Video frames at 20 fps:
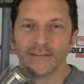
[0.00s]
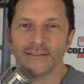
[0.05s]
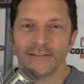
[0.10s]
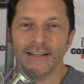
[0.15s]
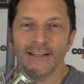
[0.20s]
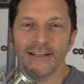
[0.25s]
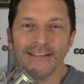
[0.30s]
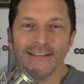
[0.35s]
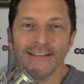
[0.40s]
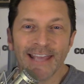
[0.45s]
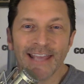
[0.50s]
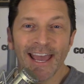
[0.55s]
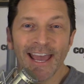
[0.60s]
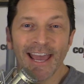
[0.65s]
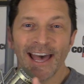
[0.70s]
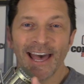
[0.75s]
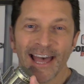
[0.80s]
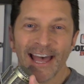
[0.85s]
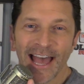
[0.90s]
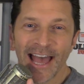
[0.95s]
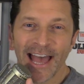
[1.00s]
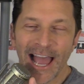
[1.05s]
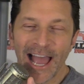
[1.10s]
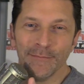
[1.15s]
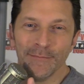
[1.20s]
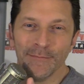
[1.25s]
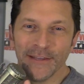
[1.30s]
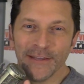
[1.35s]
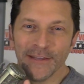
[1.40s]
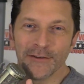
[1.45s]
yeah, I
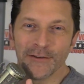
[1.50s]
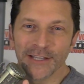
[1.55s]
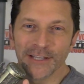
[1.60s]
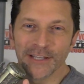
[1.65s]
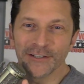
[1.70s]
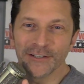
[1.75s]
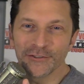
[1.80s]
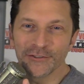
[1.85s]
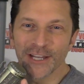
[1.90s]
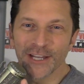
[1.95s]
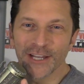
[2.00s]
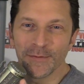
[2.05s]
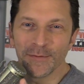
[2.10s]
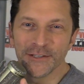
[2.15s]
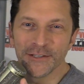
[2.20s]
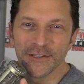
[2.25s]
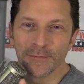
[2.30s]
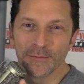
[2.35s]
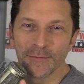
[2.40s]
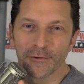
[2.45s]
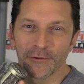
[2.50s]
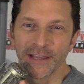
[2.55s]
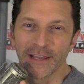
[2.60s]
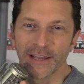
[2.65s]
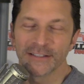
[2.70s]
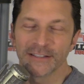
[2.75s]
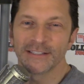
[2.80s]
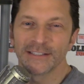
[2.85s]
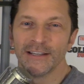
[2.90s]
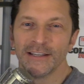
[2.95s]
mean those national championship
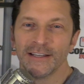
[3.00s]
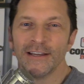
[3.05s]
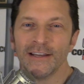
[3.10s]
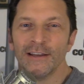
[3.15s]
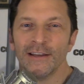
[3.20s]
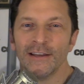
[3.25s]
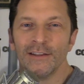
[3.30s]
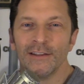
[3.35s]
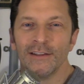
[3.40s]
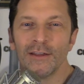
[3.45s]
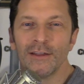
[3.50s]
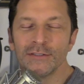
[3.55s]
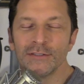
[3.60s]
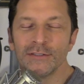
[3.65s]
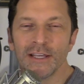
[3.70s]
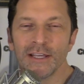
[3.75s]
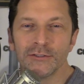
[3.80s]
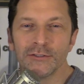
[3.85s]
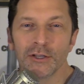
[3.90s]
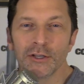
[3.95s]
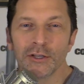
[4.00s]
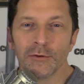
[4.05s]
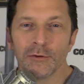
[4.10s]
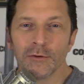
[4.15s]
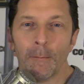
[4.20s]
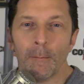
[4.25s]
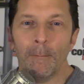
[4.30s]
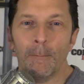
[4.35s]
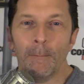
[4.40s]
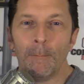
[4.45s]
rings. Those things are
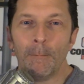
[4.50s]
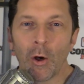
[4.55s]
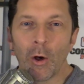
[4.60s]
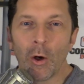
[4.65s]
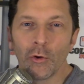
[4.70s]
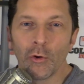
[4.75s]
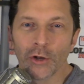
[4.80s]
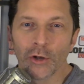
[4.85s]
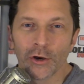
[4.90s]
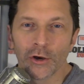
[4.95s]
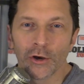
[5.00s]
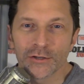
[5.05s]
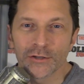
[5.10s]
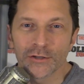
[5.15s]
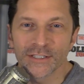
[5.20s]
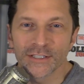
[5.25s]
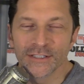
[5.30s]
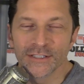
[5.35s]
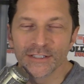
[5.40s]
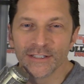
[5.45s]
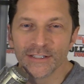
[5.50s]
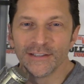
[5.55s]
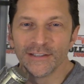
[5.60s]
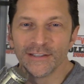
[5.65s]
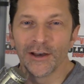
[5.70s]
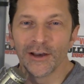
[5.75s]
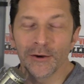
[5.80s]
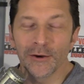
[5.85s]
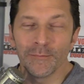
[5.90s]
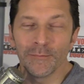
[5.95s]
boulders.
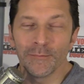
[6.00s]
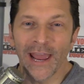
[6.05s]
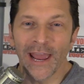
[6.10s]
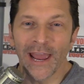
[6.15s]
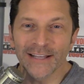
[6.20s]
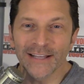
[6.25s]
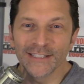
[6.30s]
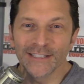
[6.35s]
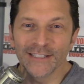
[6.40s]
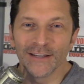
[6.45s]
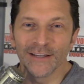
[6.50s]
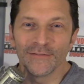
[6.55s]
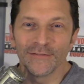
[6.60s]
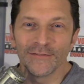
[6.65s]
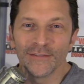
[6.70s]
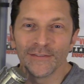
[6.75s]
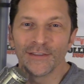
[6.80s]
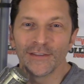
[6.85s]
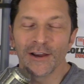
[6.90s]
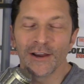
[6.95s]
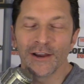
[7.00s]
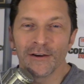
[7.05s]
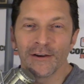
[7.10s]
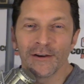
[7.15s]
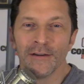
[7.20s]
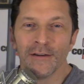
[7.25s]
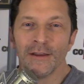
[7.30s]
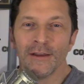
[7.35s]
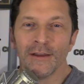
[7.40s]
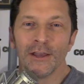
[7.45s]
They're massive. They're
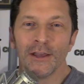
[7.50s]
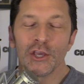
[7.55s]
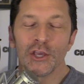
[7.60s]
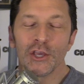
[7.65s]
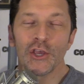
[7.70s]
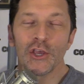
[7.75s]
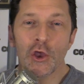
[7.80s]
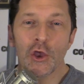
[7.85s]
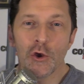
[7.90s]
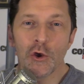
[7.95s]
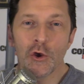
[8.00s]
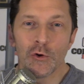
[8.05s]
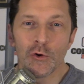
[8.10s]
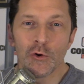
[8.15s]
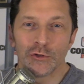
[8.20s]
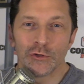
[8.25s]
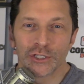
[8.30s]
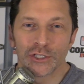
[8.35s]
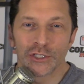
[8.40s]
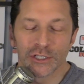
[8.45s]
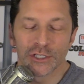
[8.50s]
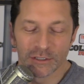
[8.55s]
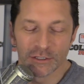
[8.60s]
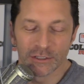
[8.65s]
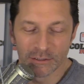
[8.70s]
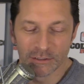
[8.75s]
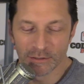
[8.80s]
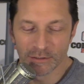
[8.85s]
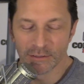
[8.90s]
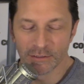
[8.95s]
huge.
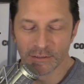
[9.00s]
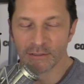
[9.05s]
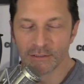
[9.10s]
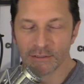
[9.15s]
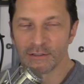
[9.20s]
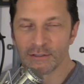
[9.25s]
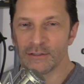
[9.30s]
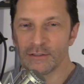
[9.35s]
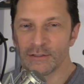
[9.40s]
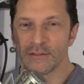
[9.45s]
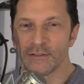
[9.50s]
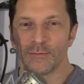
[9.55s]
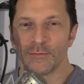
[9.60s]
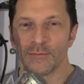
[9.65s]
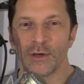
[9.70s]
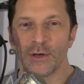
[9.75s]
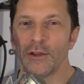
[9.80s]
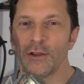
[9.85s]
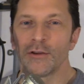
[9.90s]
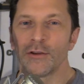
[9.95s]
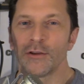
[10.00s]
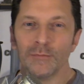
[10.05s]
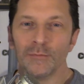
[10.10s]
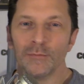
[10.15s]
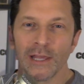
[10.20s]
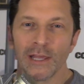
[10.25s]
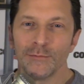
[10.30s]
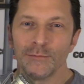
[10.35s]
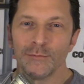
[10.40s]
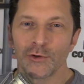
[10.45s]
But who can blame
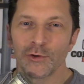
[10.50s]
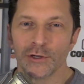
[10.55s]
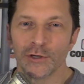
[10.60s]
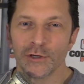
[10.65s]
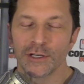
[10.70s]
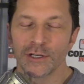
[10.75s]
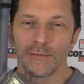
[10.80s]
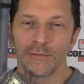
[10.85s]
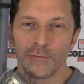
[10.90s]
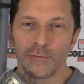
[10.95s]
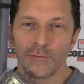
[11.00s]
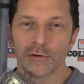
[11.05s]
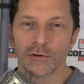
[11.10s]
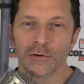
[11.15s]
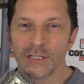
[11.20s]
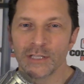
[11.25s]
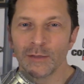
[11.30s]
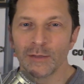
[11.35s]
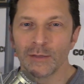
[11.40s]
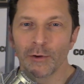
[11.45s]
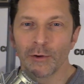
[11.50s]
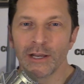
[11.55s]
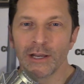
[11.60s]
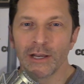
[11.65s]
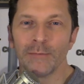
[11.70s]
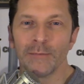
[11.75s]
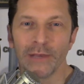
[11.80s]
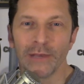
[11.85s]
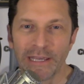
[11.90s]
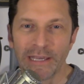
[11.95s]
Georgia for celebrating
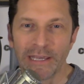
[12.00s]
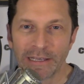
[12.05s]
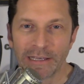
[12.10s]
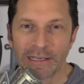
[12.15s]
big